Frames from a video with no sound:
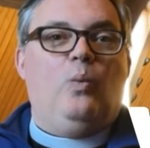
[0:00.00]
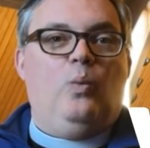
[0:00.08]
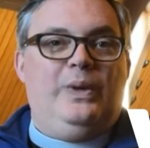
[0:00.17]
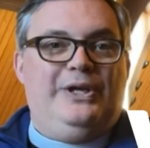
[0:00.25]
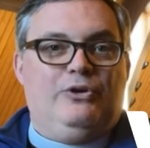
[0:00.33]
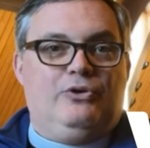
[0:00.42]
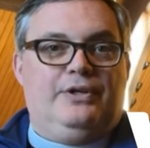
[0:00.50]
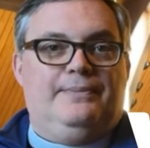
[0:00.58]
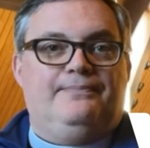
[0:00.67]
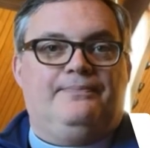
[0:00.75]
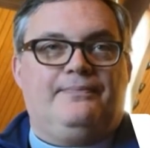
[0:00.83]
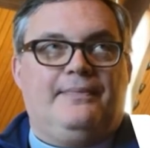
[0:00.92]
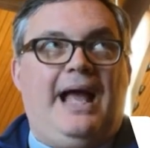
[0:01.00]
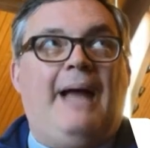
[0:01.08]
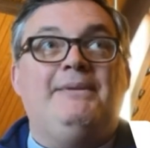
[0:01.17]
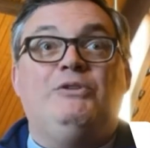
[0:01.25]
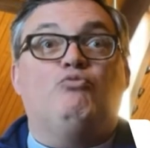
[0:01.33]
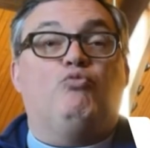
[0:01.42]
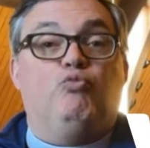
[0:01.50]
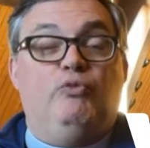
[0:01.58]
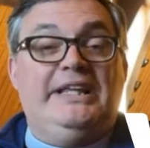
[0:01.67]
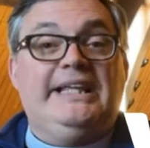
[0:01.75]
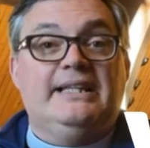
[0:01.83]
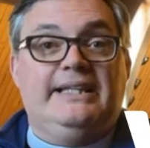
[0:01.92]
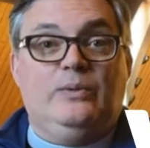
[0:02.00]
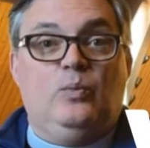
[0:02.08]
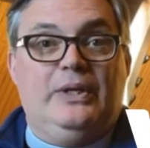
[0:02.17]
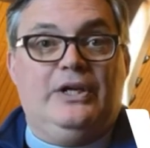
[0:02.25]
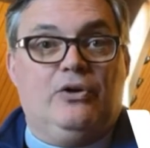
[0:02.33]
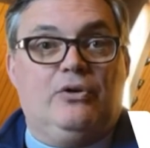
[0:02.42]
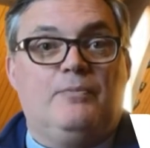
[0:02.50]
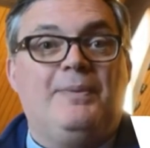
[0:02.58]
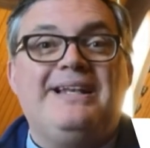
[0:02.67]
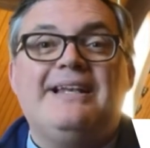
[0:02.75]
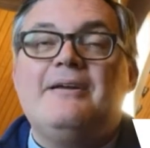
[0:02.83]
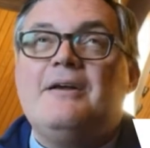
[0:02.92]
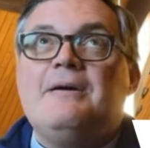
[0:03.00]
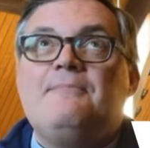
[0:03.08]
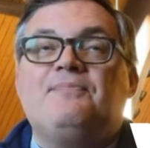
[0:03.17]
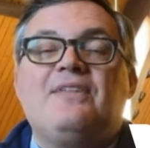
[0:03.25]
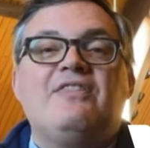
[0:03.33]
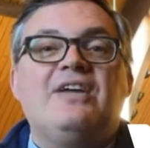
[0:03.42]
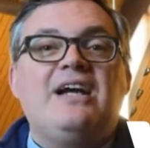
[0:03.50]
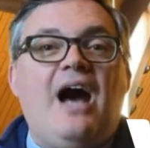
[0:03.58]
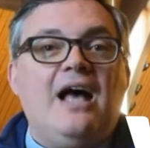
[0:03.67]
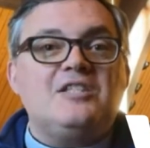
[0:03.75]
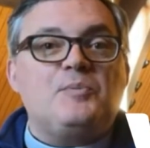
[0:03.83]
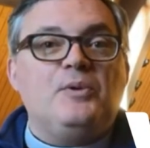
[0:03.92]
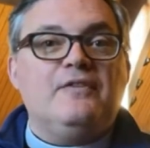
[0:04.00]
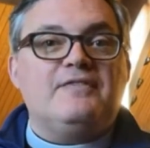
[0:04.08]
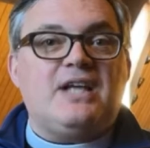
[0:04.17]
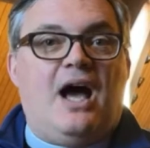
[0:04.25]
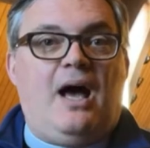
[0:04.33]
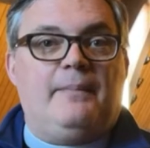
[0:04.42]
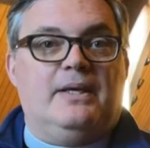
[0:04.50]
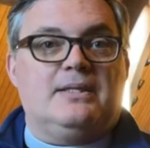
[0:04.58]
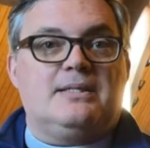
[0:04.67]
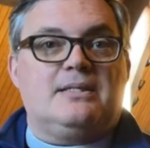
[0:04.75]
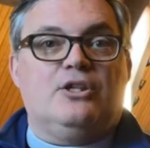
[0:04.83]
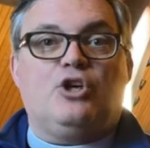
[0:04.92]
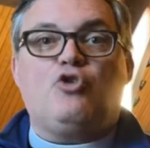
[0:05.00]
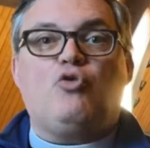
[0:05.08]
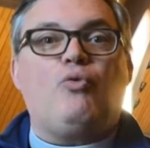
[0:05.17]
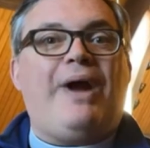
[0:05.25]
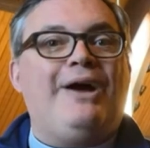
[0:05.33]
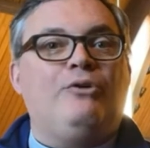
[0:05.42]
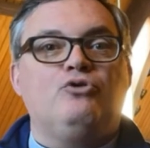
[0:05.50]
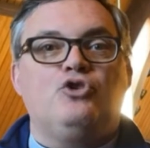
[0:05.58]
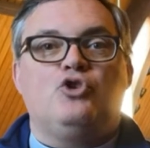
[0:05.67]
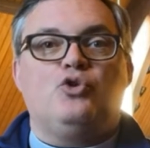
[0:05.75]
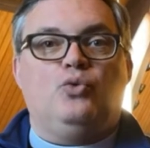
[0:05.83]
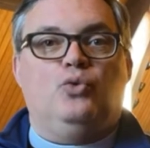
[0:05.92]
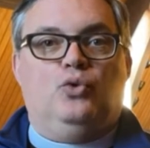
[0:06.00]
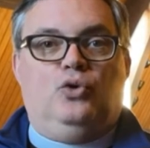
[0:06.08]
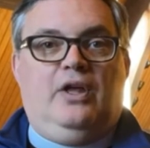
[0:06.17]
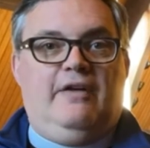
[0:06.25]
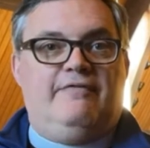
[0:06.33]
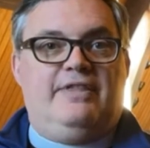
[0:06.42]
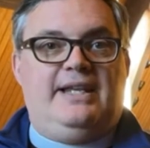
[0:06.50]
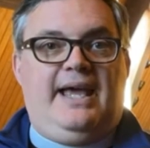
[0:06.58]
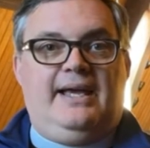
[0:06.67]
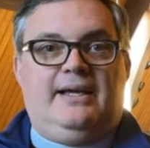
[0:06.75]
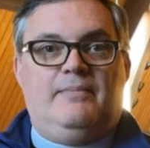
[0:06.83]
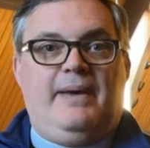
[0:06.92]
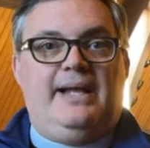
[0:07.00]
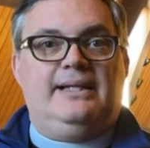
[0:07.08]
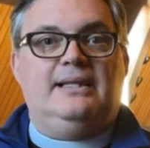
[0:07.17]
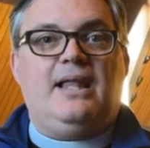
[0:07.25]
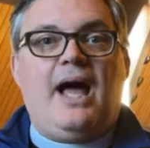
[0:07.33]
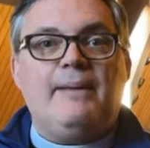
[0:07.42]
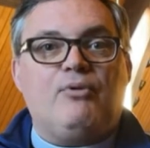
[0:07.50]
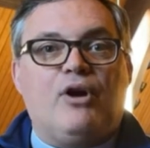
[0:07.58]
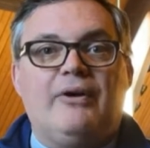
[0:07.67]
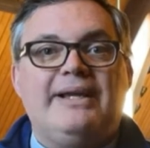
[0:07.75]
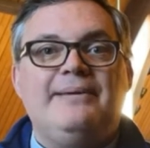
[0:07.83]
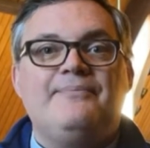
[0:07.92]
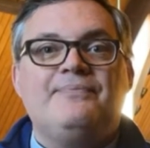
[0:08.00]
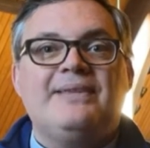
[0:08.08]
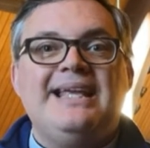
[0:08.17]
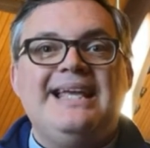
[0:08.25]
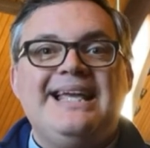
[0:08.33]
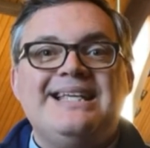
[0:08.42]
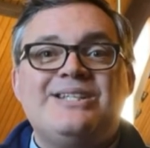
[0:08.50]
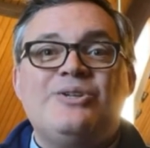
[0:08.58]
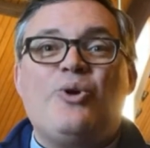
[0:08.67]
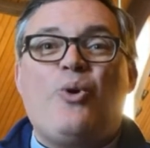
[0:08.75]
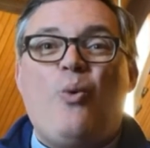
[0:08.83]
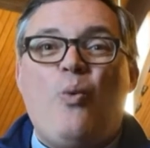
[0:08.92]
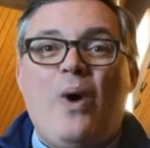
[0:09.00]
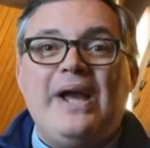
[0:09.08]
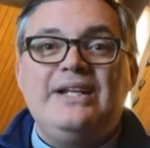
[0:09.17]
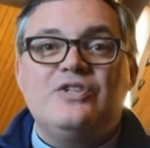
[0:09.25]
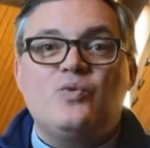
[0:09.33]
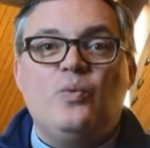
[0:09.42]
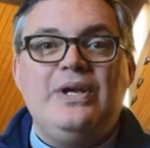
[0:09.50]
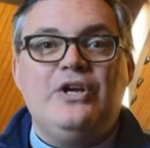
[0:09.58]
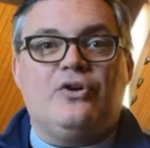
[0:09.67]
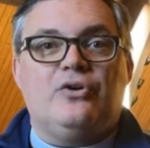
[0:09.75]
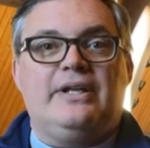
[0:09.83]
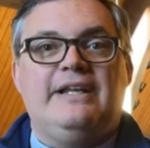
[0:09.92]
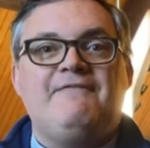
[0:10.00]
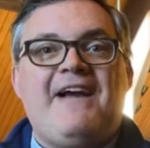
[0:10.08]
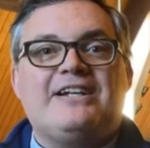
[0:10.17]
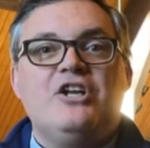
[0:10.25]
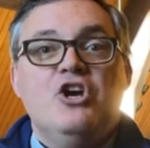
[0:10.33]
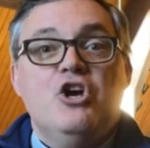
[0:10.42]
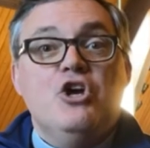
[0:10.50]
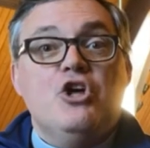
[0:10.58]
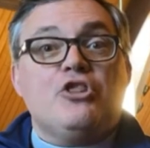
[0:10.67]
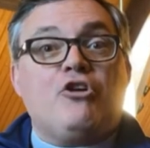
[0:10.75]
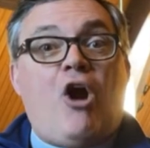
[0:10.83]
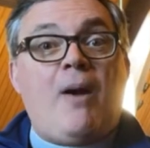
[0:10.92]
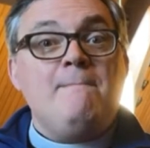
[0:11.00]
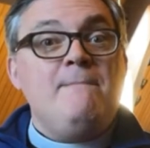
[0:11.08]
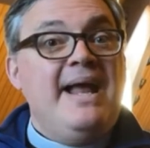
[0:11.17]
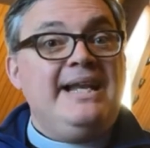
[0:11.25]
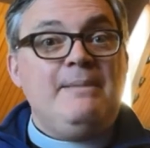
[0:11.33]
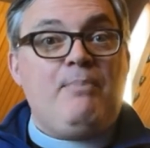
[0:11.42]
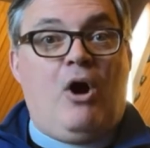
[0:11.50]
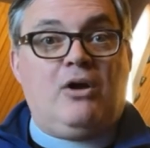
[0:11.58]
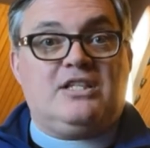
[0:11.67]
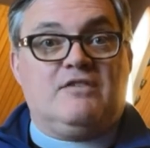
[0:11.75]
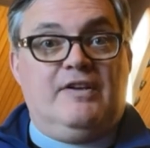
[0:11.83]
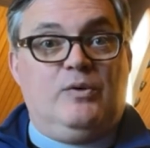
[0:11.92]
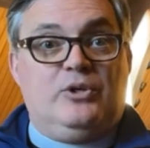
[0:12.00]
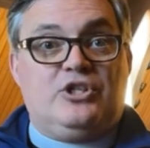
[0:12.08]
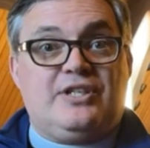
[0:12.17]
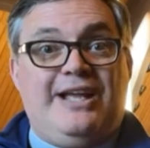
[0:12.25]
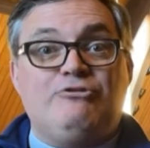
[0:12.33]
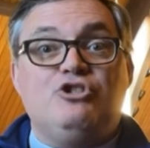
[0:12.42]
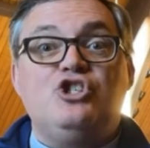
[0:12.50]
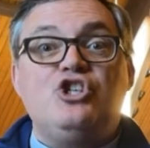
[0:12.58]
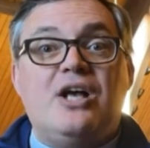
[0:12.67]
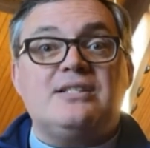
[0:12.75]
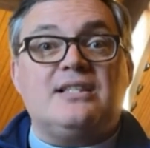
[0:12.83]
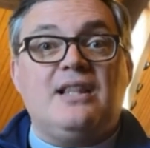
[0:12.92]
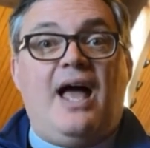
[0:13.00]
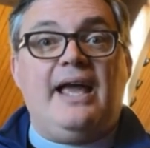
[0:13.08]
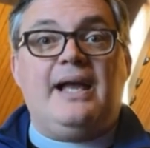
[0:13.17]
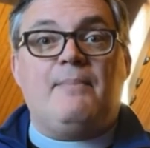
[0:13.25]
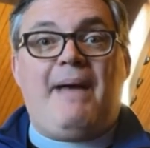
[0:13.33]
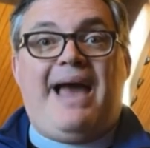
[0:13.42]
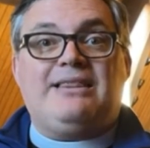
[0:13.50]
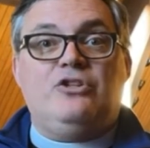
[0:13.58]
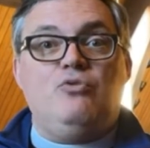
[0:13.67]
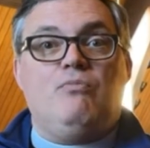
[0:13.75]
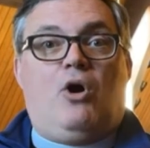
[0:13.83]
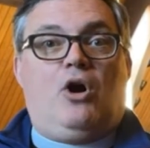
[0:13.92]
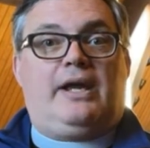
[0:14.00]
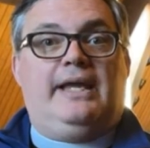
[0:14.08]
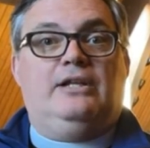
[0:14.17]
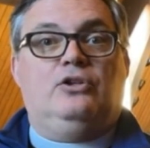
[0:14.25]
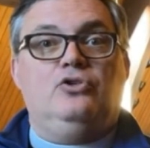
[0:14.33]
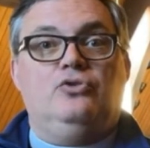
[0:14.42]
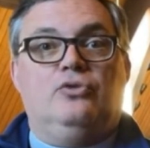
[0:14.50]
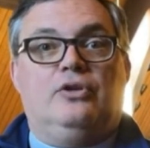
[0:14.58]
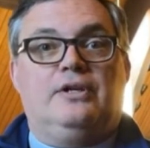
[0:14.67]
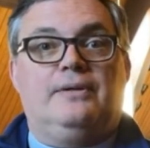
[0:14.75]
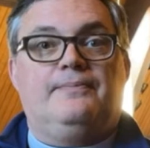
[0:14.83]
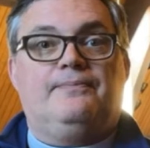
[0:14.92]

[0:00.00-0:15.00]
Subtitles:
weird. I mean, really weird. But the Gospel of Thomas, the crown jewel of the Nag Hamadi Library, isn't quite as weird. In fact, there are many parts of it which sound just like Matthew, Mark, and Luke.